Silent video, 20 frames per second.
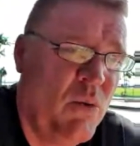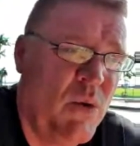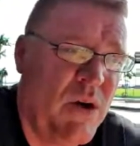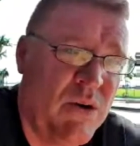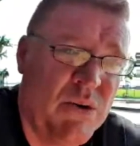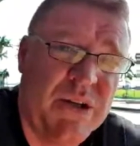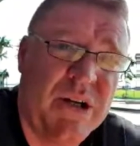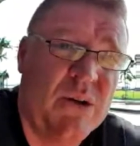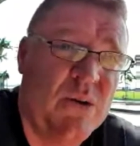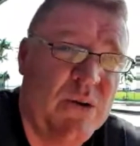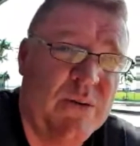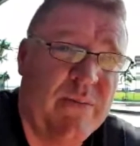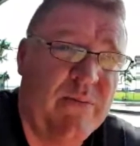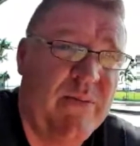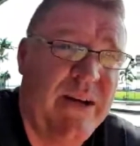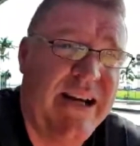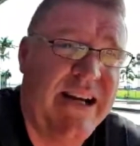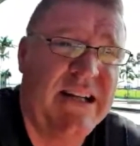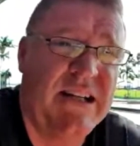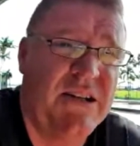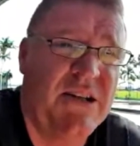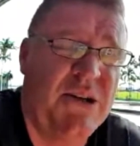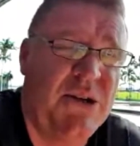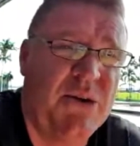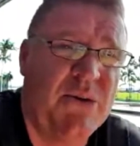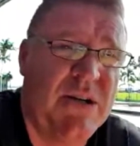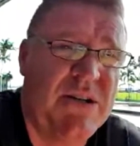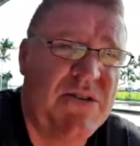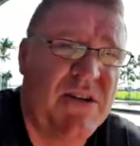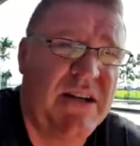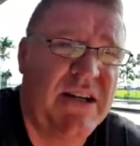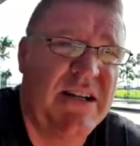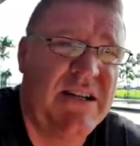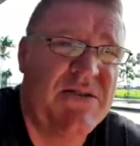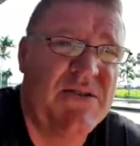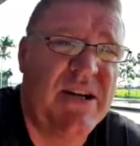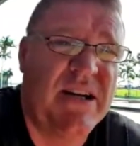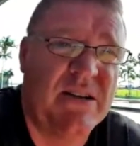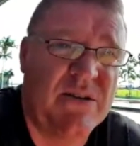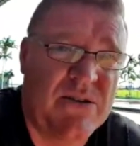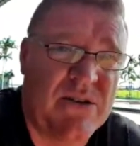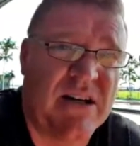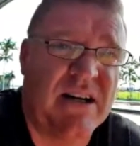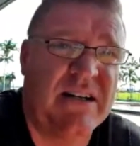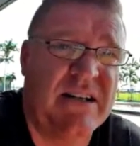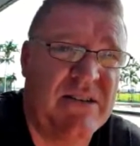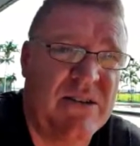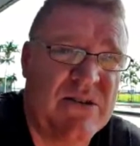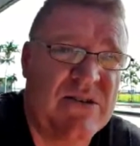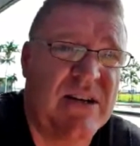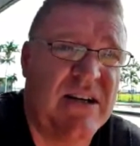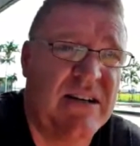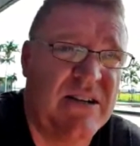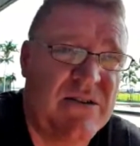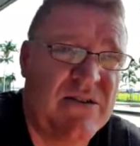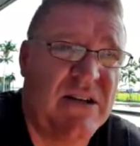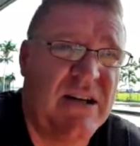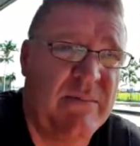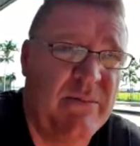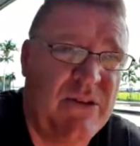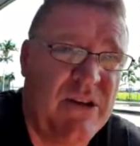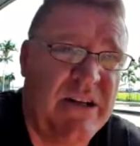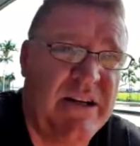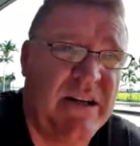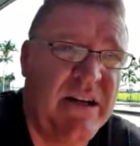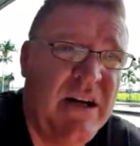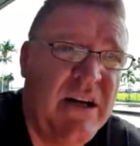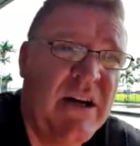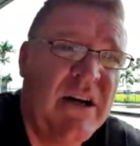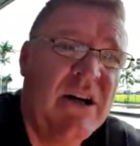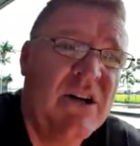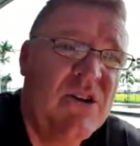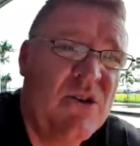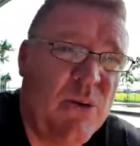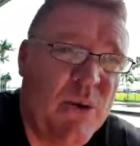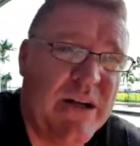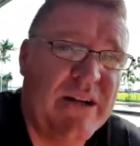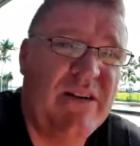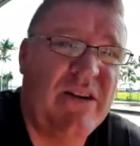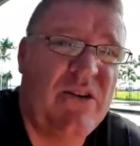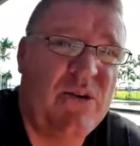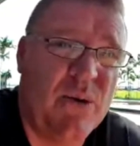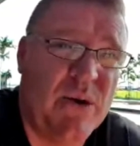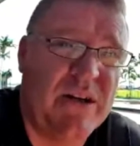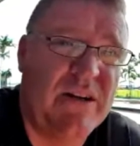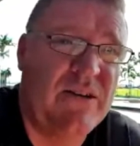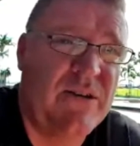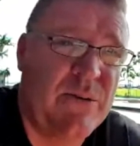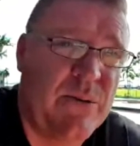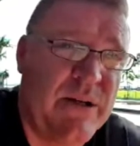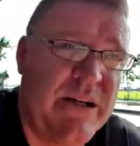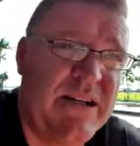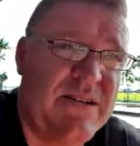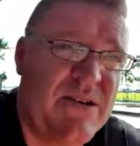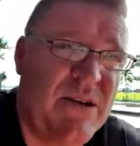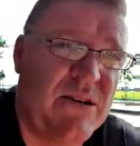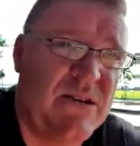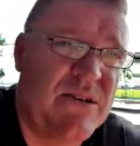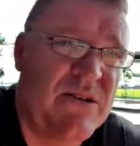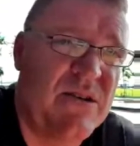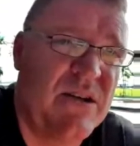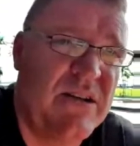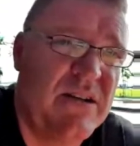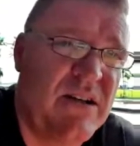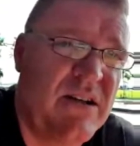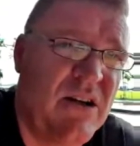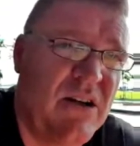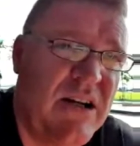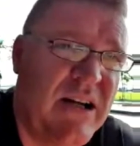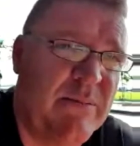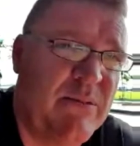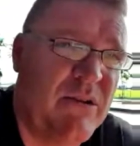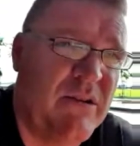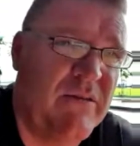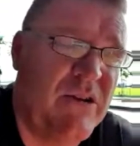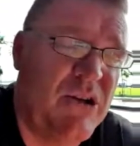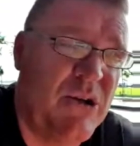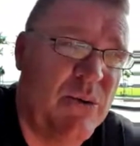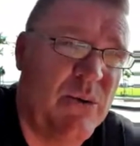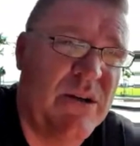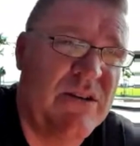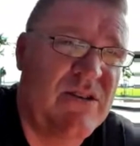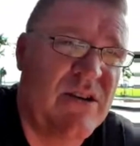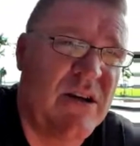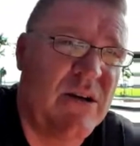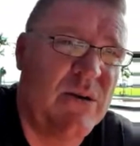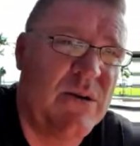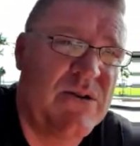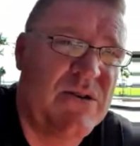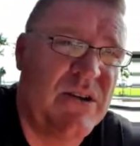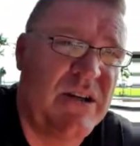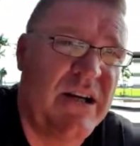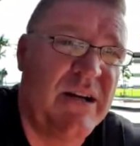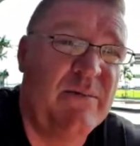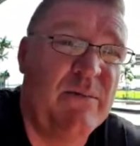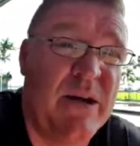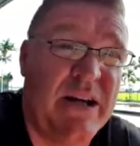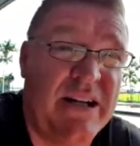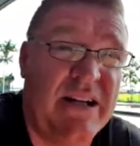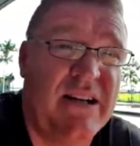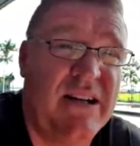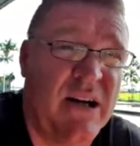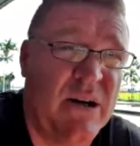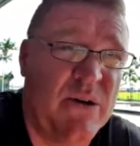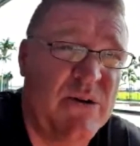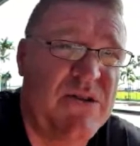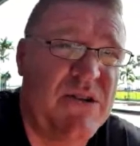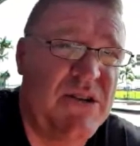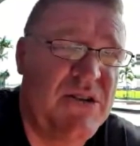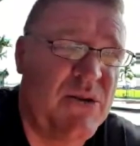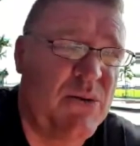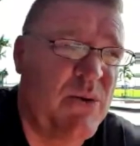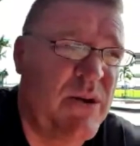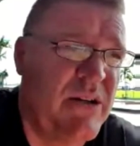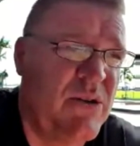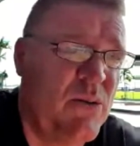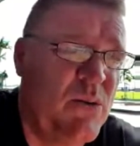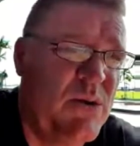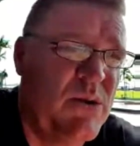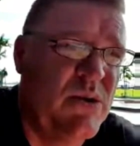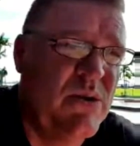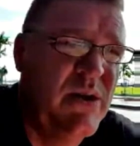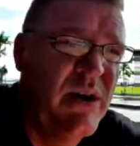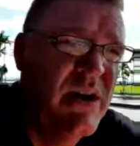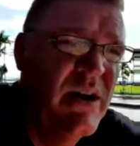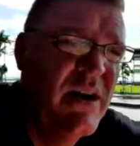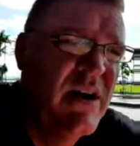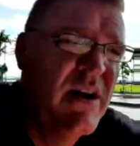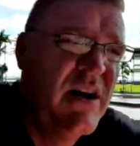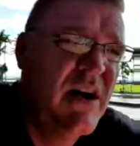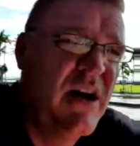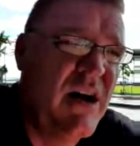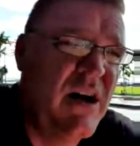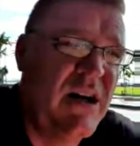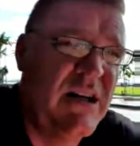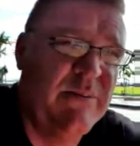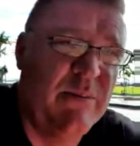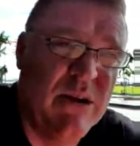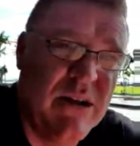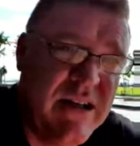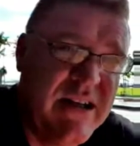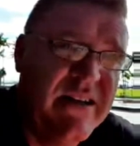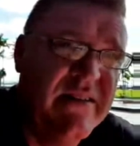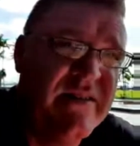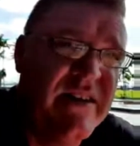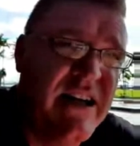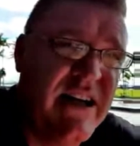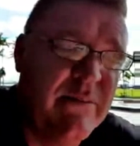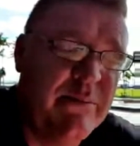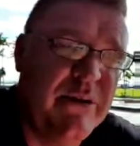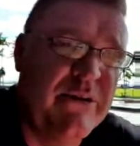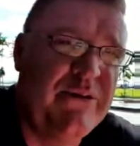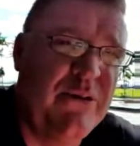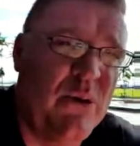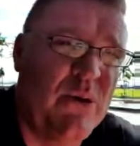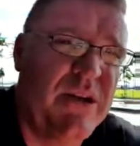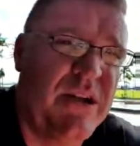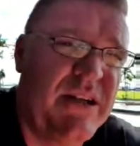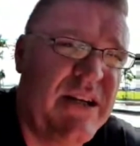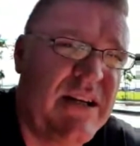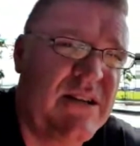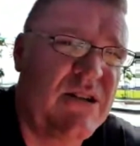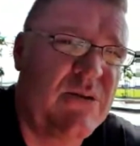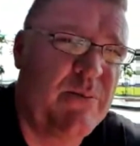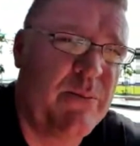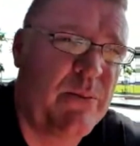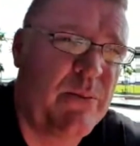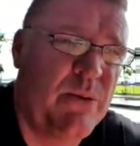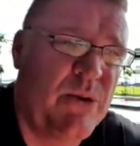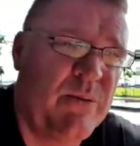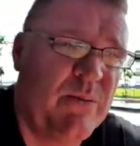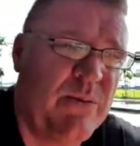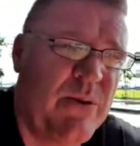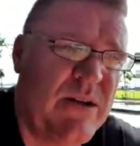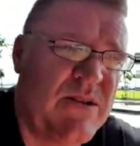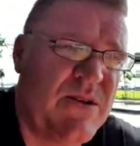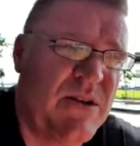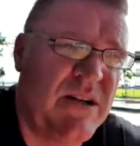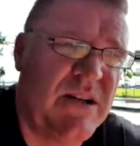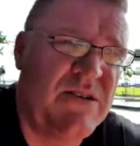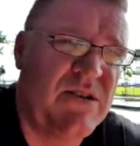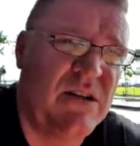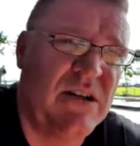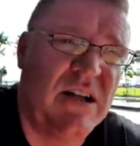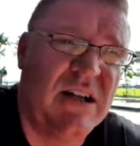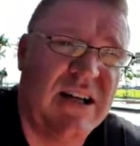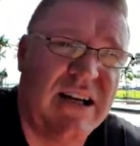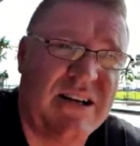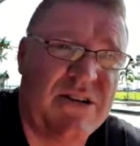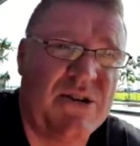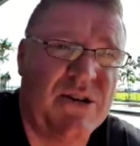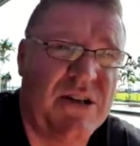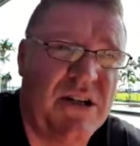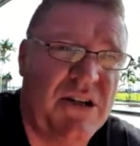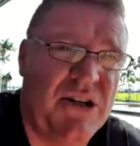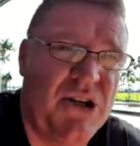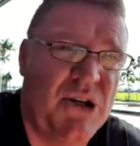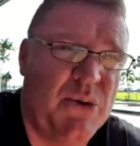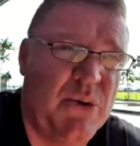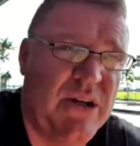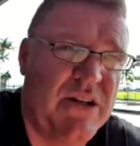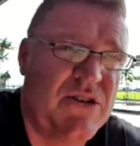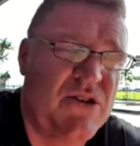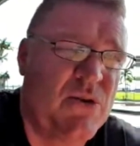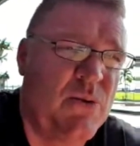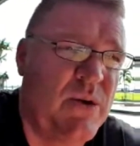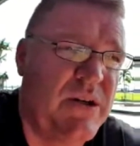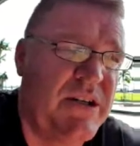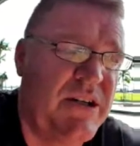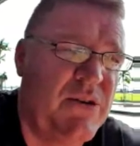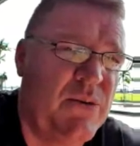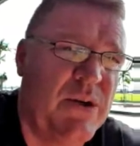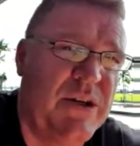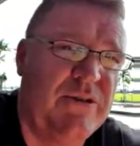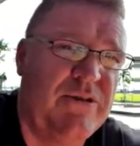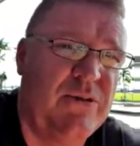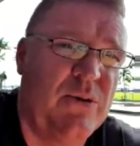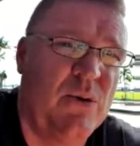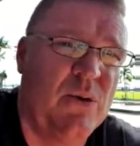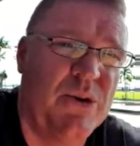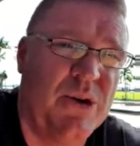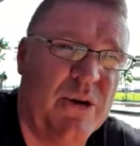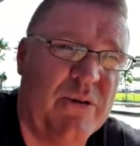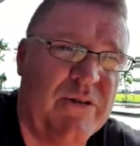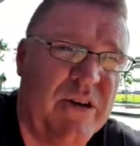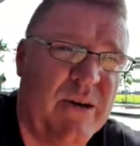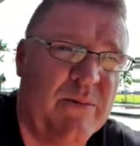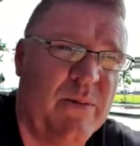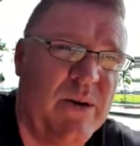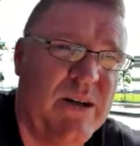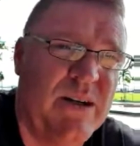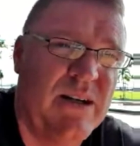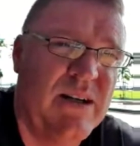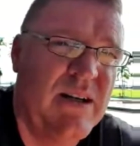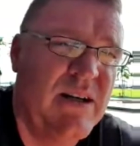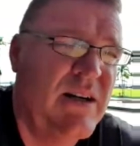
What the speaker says: well-known man in the USA, is now starting to say the same thing. 2023 is going to see the collapse of the US currency and many currencies around the world. I believe that before the next presidential election in the US, 2024 November,